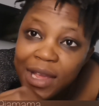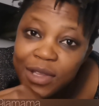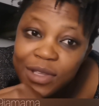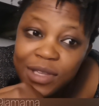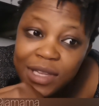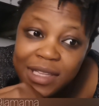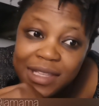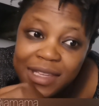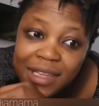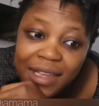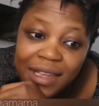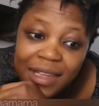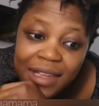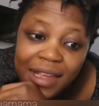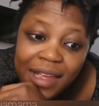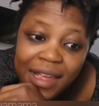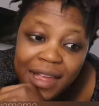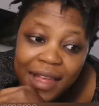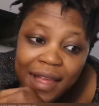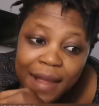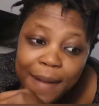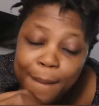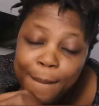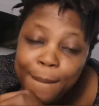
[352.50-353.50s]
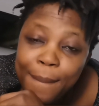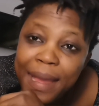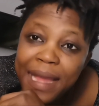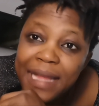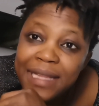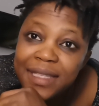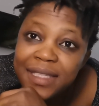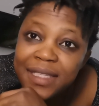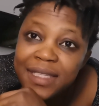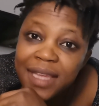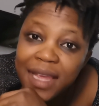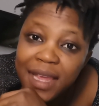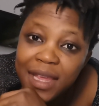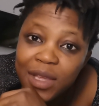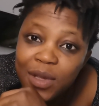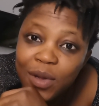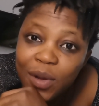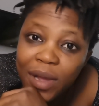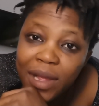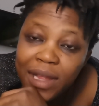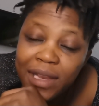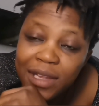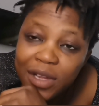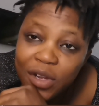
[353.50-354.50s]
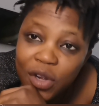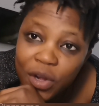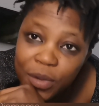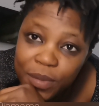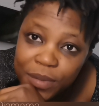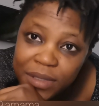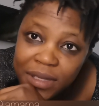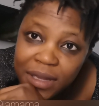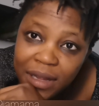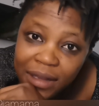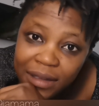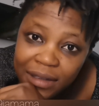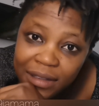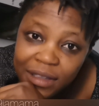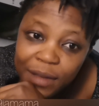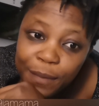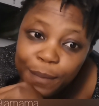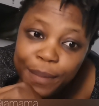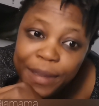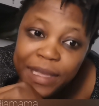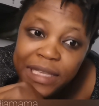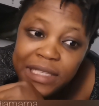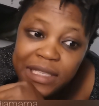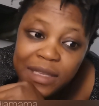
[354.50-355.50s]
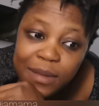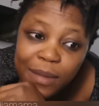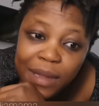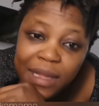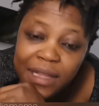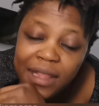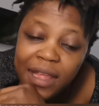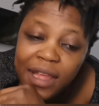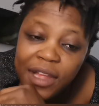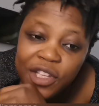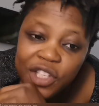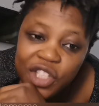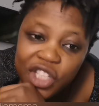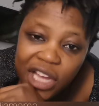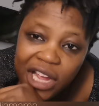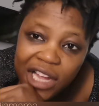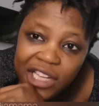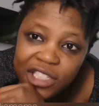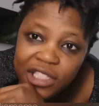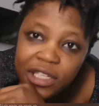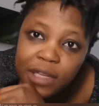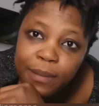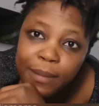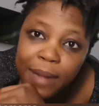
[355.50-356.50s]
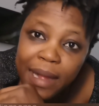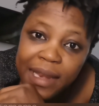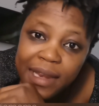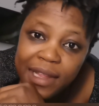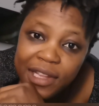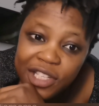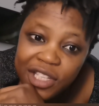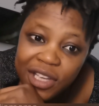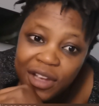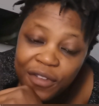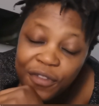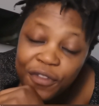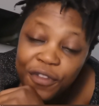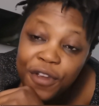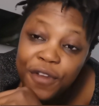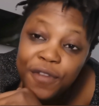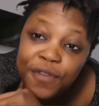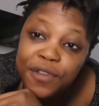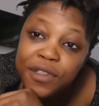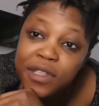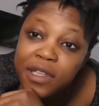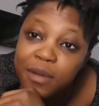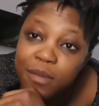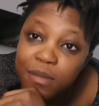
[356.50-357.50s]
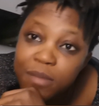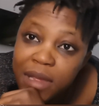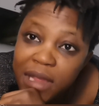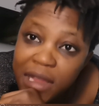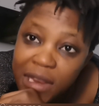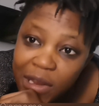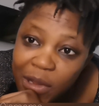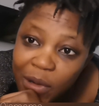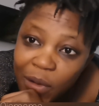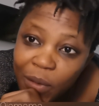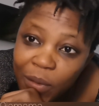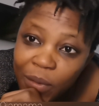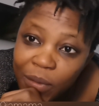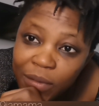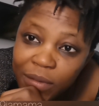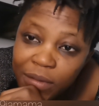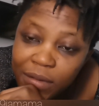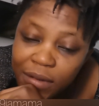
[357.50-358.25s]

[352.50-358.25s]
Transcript: take the maintain your helicopter. The person made them in charge, the manager, 50 million.